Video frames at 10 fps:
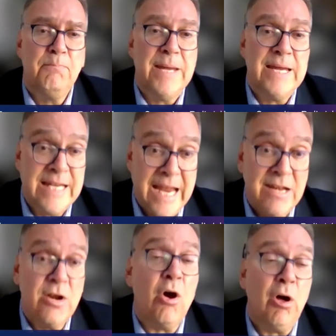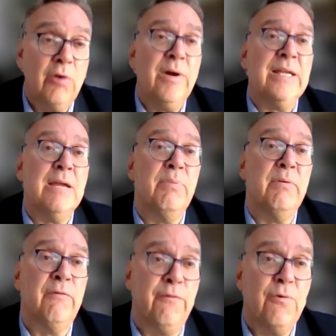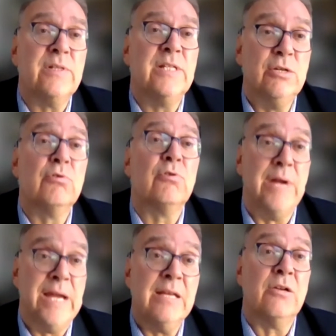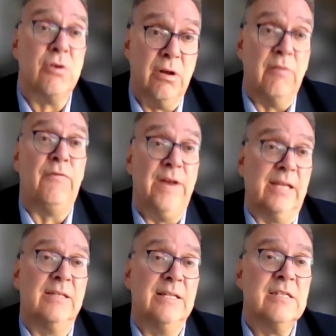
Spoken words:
began already before the Ukraine conflict.